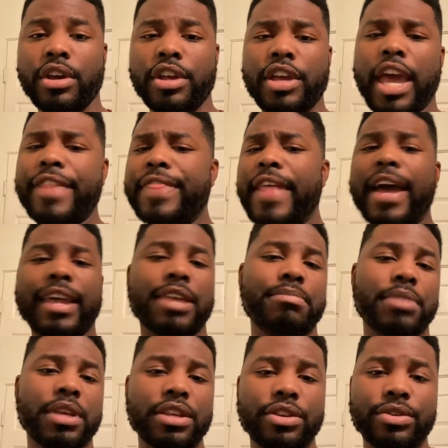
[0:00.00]
And that can
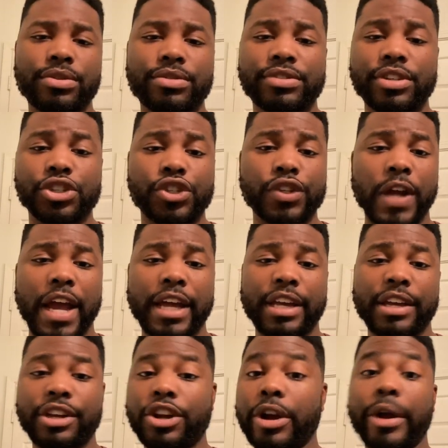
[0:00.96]
be used to
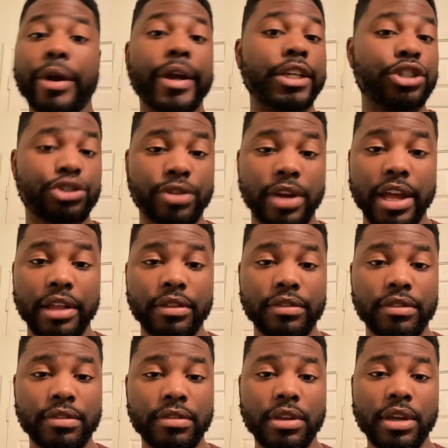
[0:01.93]
track current
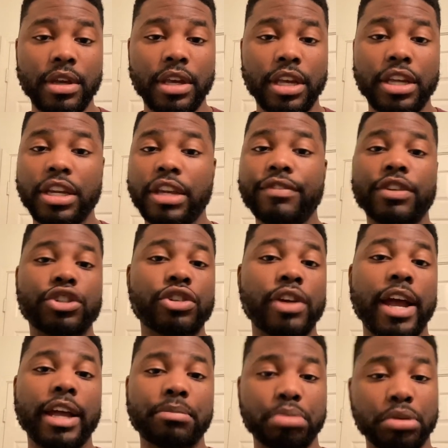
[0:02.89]
trends, can even
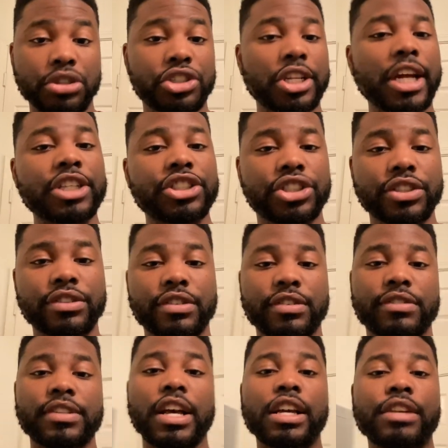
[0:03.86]
track projections
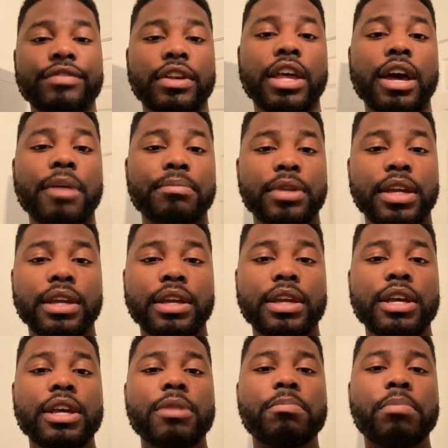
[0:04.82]
inside of a company,
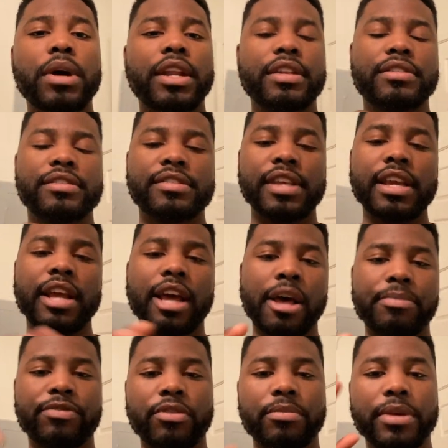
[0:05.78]
but it's set
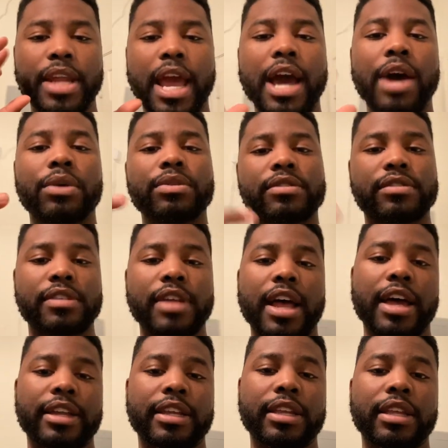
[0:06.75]
up from an
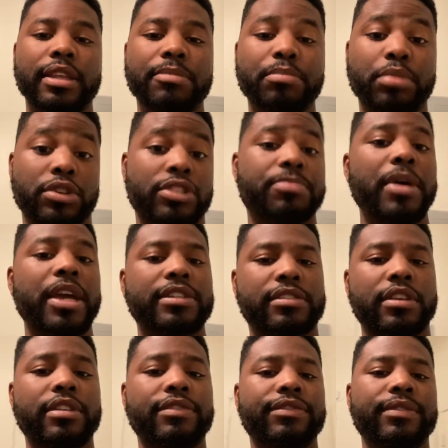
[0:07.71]
outside
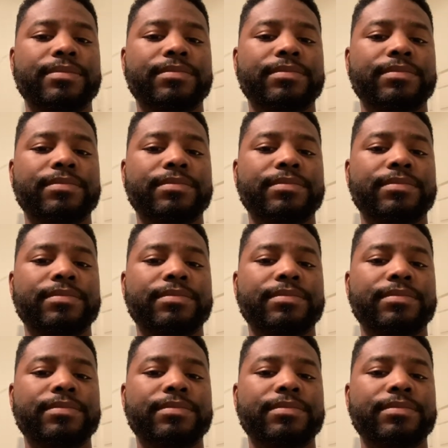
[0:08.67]
perspective.